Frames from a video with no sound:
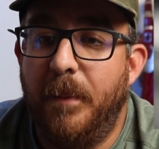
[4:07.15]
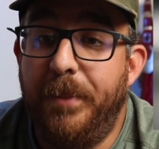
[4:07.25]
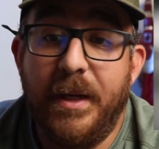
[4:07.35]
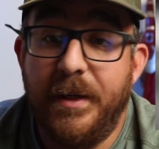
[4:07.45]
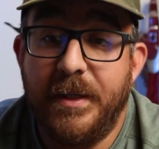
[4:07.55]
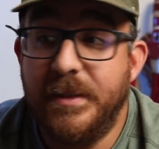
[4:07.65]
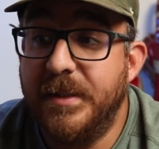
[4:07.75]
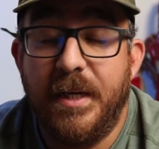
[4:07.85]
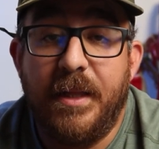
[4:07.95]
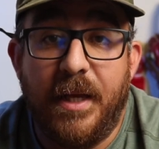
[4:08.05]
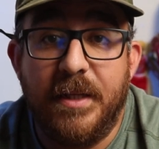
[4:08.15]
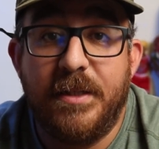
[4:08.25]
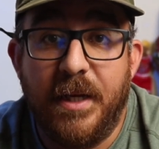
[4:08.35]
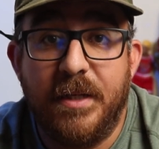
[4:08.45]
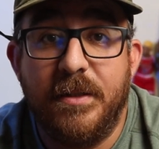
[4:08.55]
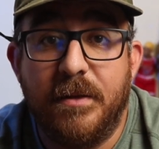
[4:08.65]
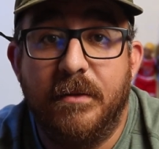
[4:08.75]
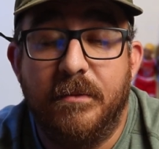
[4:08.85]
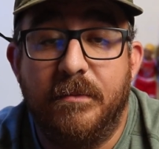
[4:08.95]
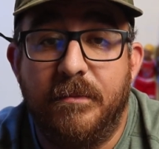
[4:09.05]
But it doesn't say that. It says
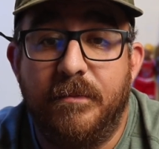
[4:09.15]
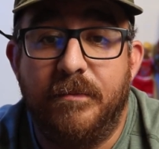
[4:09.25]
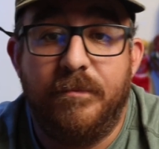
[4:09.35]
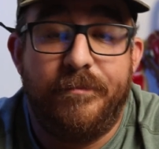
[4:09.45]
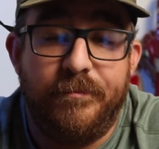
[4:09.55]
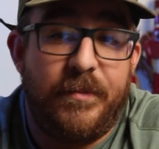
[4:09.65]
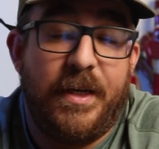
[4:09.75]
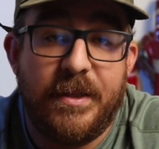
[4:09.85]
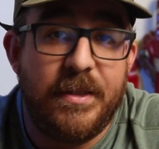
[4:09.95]
that it's